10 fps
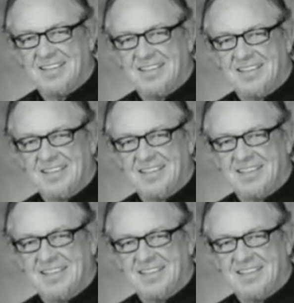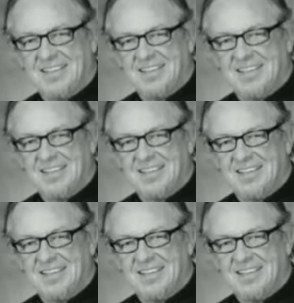
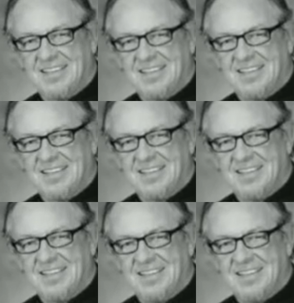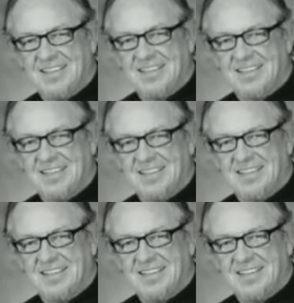
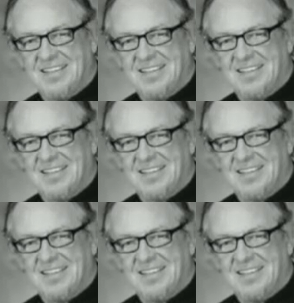This person isn't speaking.